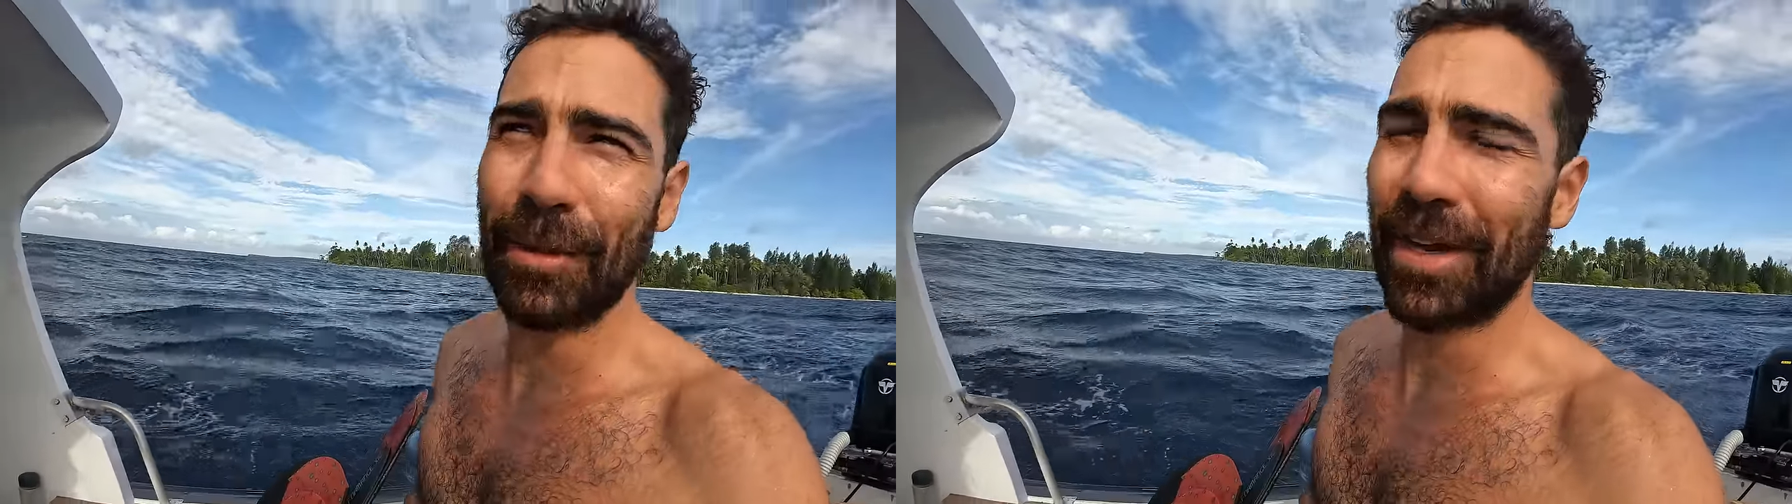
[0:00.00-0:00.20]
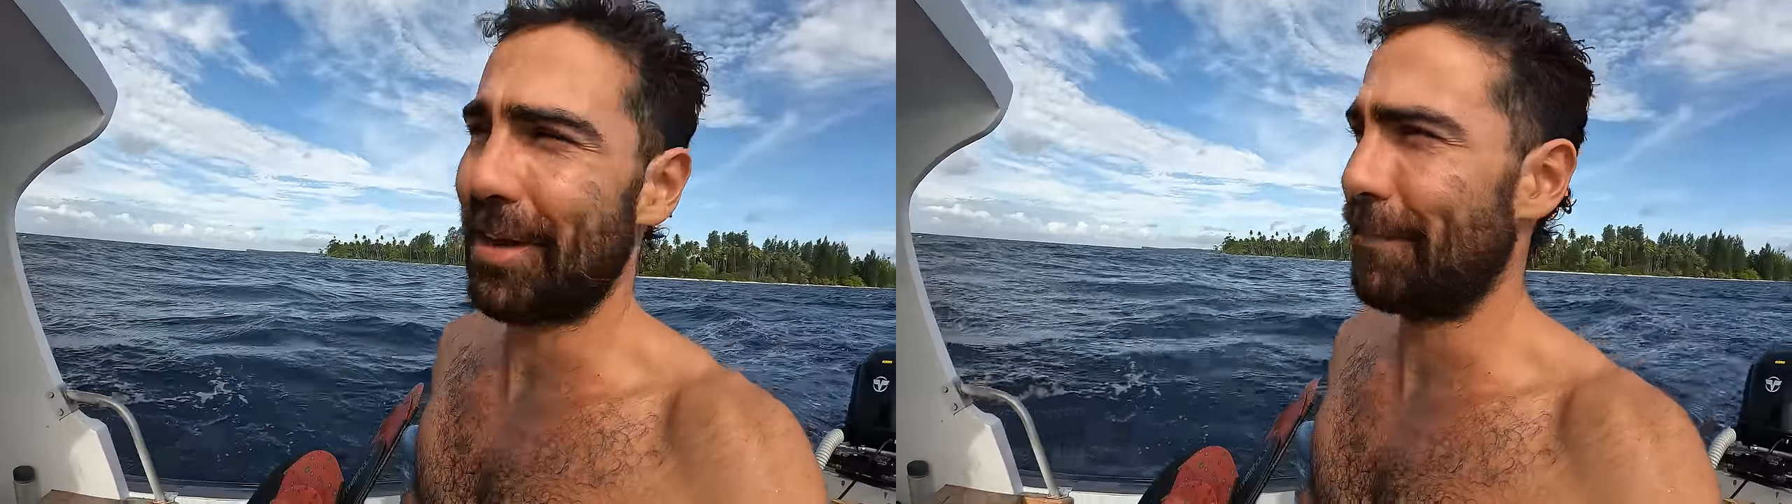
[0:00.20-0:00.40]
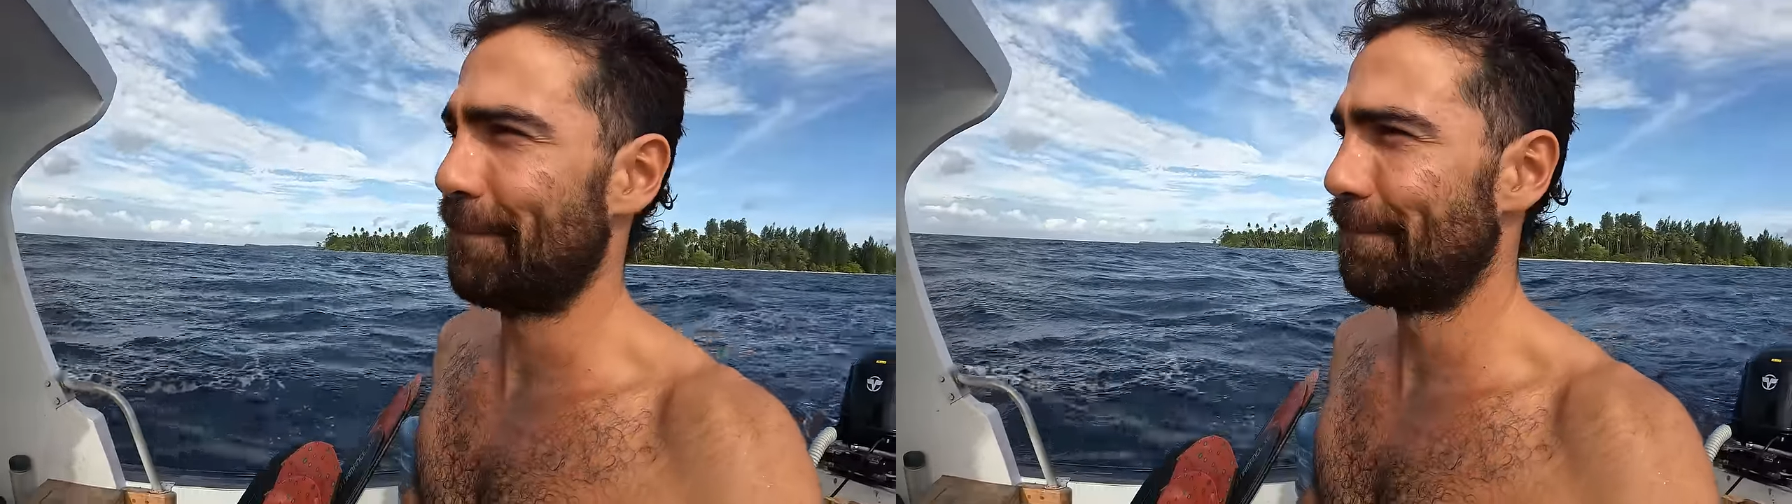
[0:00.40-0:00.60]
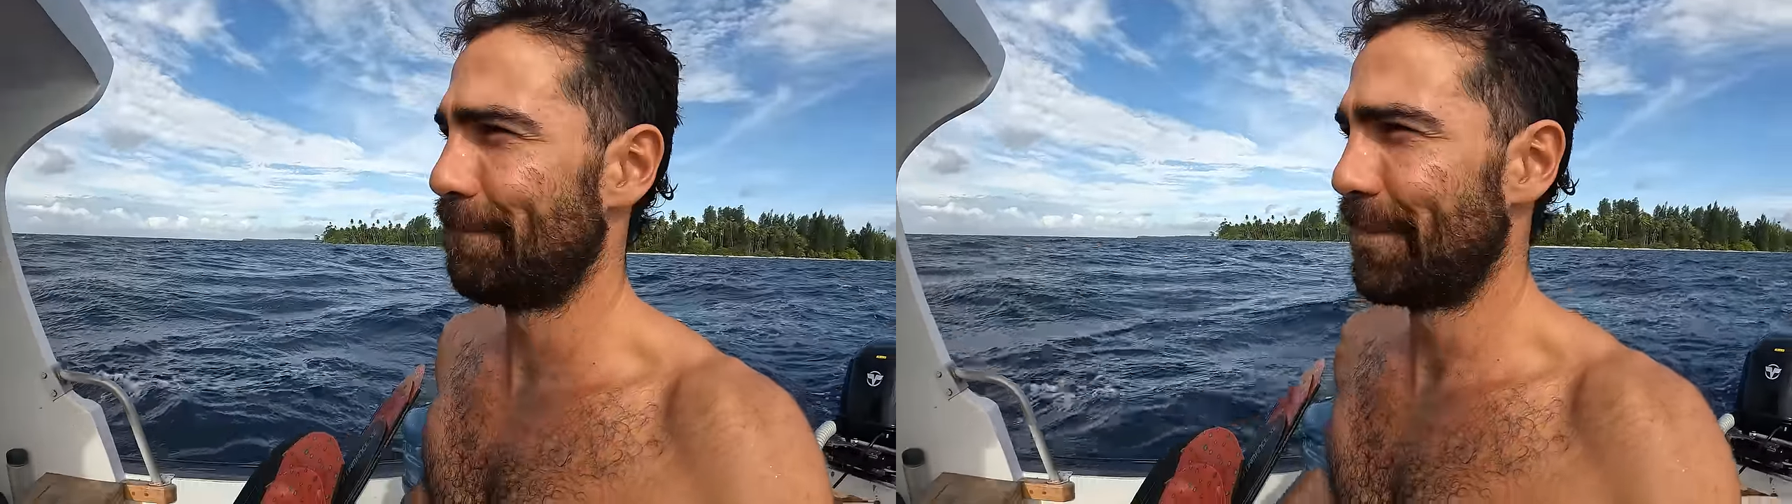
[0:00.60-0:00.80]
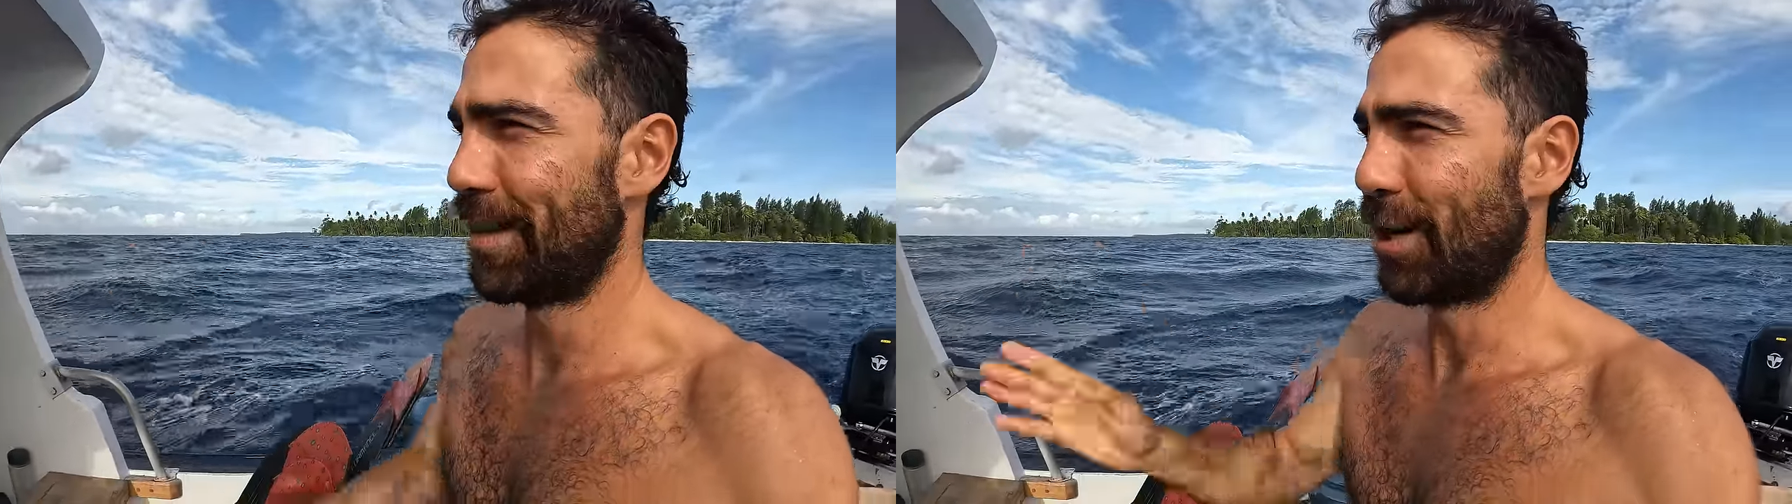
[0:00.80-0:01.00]
We're
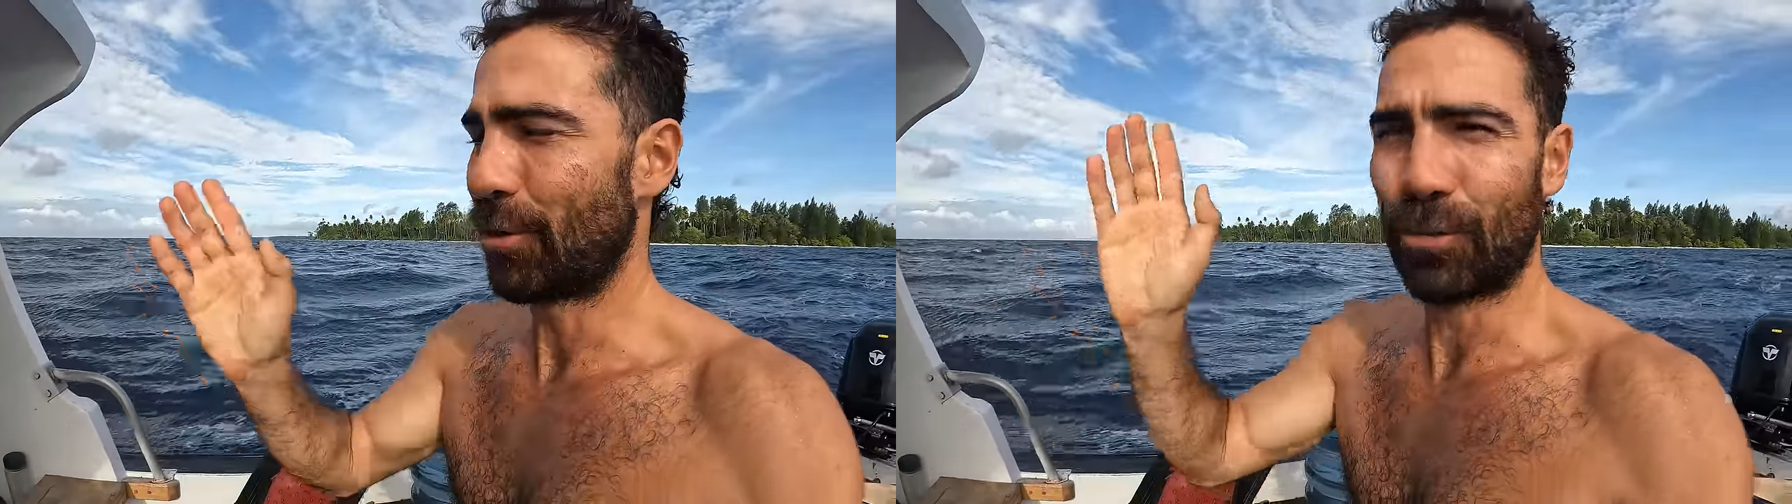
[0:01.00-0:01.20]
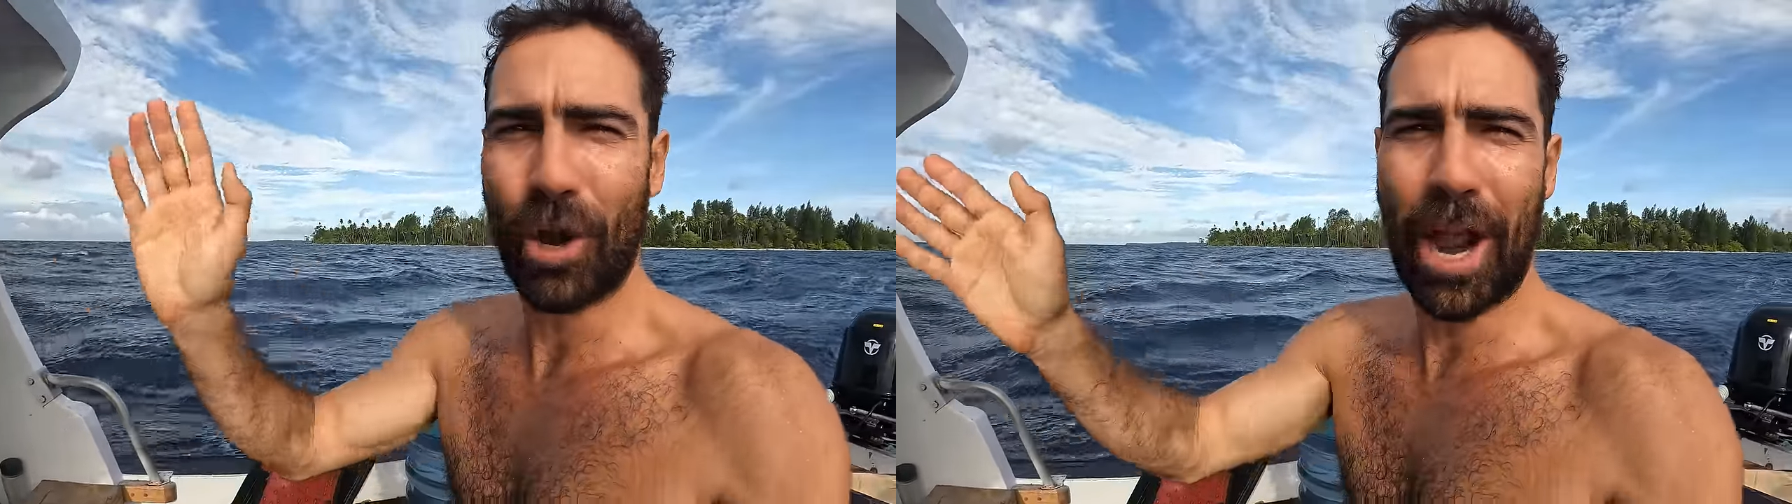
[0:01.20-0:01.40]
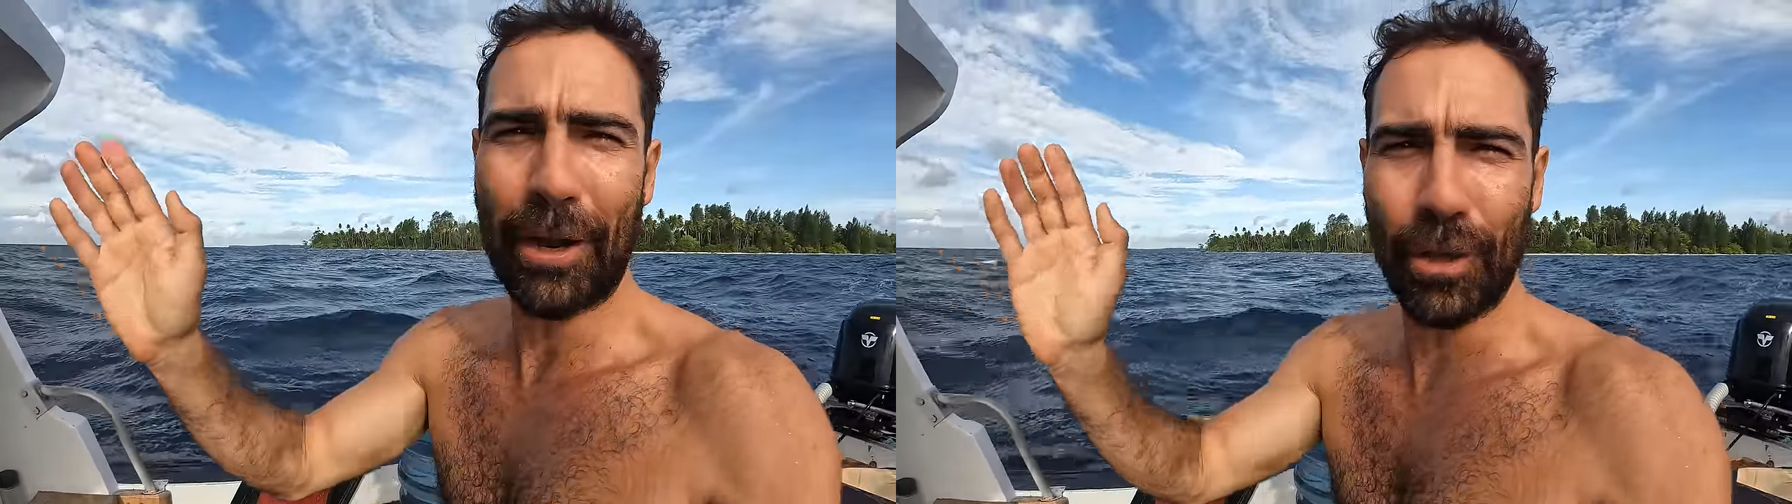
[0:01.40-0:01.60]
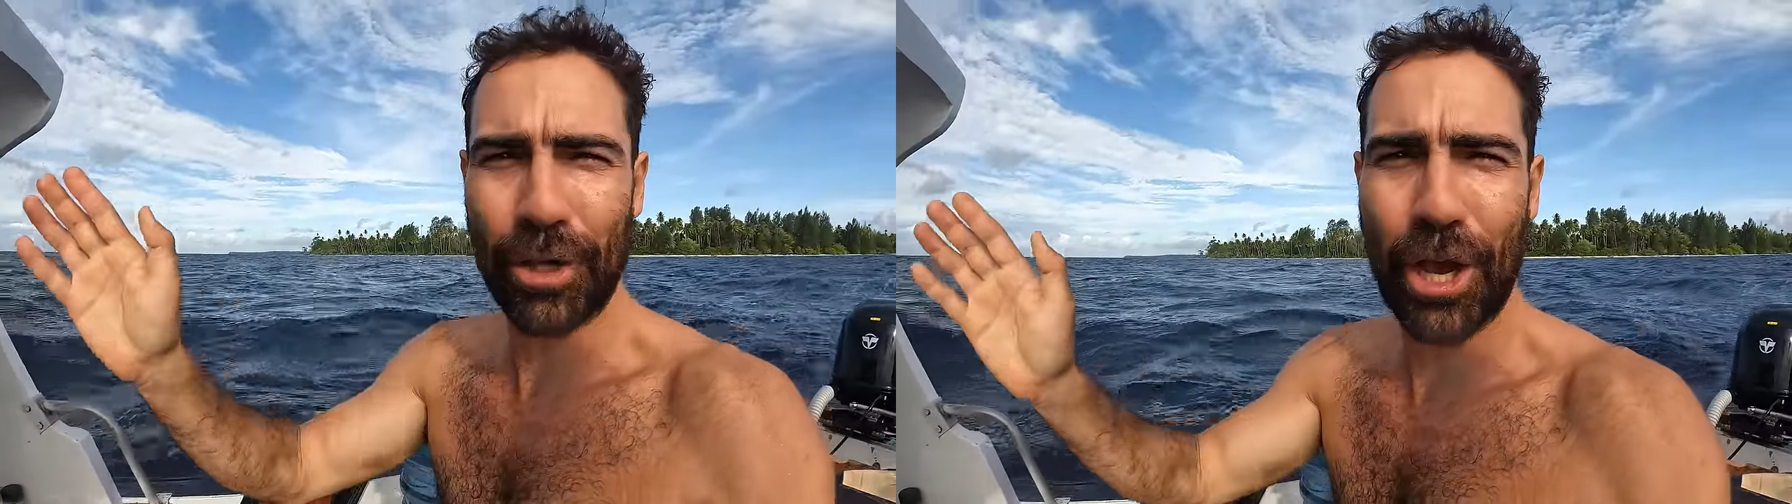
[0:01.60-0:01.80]
right on the